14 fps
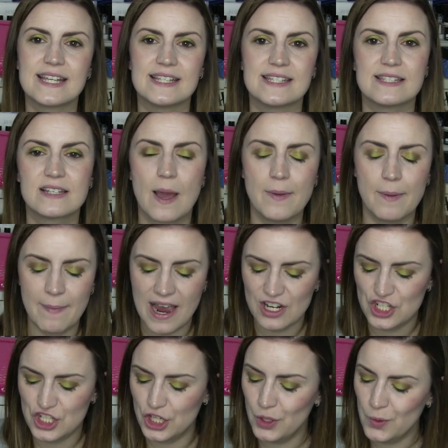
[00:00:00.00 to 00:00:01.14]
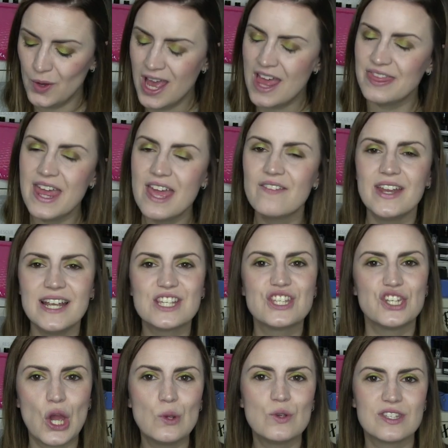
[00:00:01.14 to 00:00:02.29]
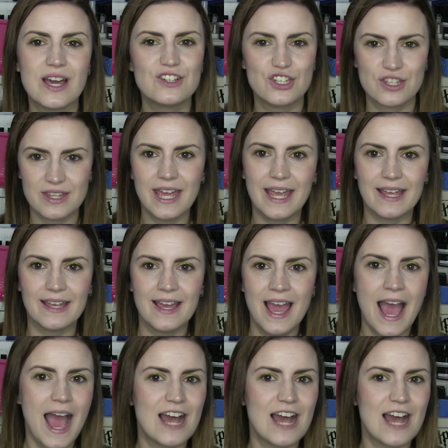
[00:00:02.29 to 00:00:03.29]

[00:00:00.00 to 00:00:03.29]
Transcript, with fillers: and coming back to you there is no such thing